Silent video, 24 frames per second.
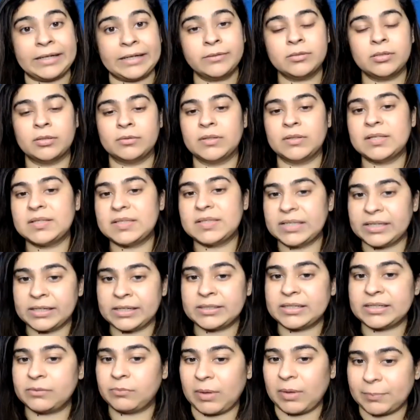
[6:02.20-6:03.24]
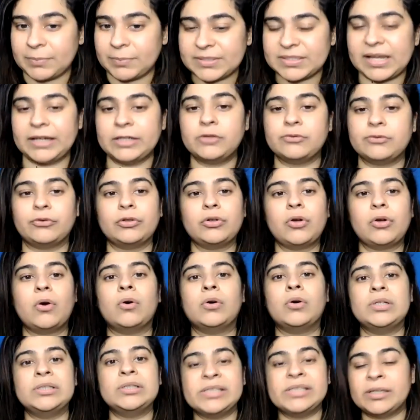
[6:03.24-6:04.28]
and the CET website for
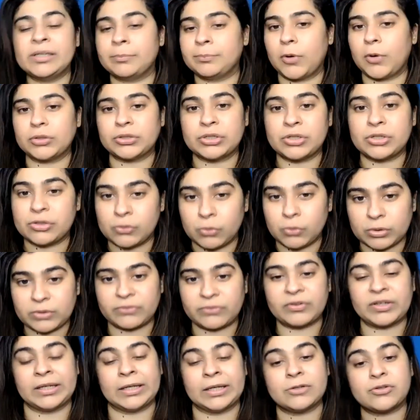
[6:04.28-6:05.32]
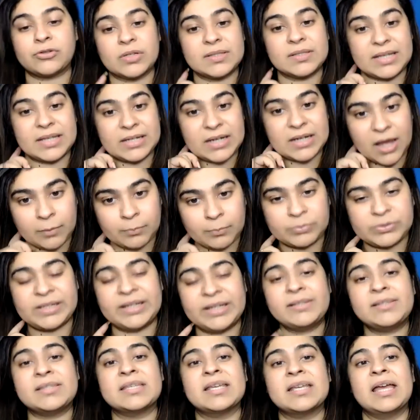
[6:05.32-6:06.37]
all the important notifications and
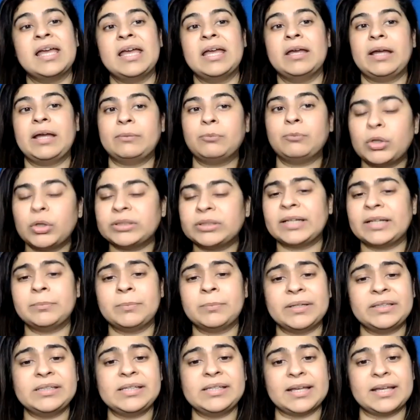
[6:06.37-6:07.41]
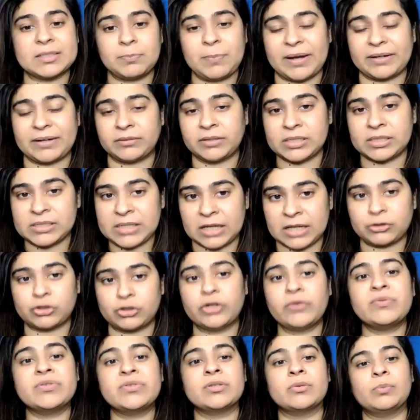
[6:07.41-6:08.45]
updates. And what can be the expected
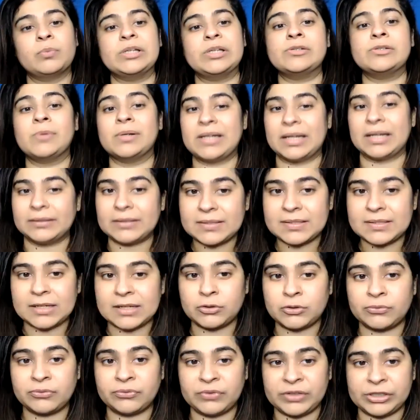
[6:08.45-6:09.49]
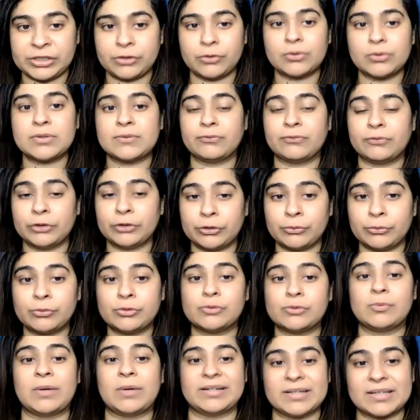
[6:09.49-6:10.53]
cutoffs? We'll do another set of videos for you
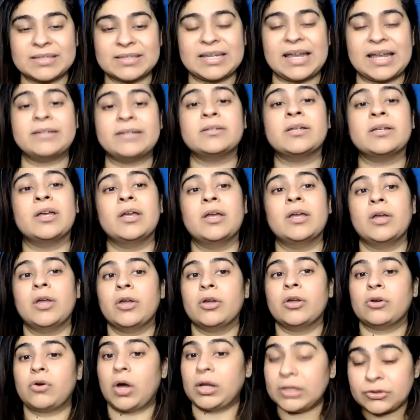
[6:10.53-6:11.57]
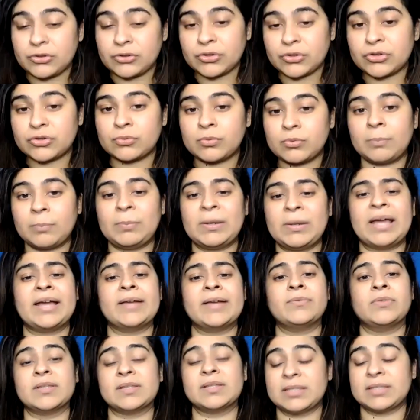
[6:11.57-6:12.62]
to understand colleges to
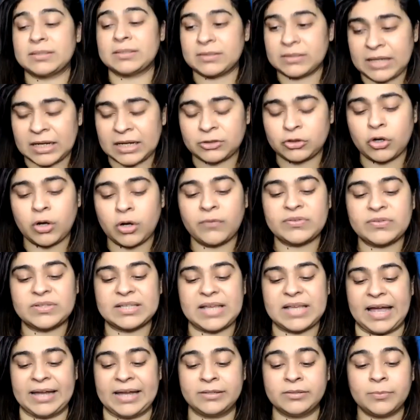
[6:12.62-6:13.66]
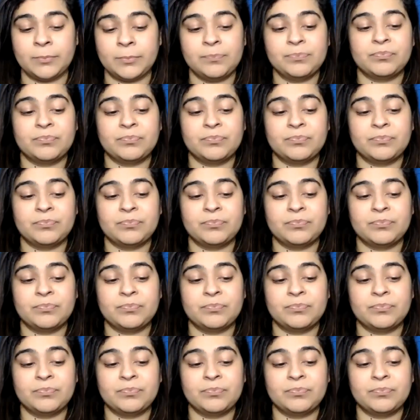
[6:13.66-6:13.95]
apply, the cutoffs, and